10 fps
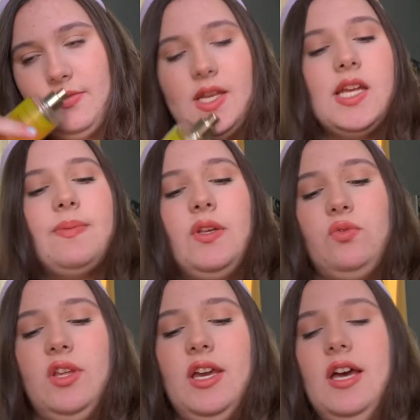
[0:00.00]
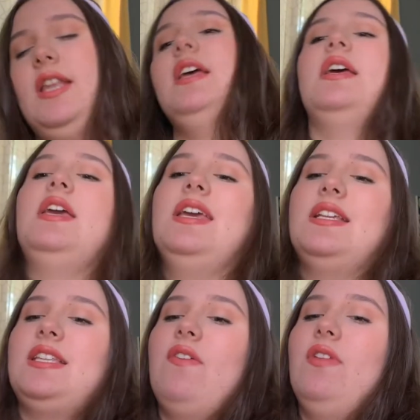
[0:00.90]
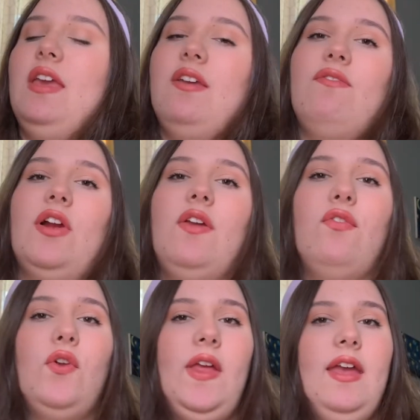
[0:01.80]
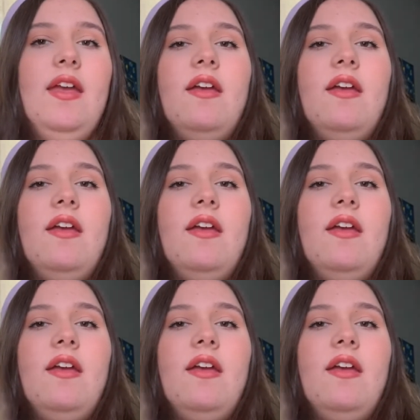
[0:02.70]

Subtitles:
It smells really good. It is definitely very fruity,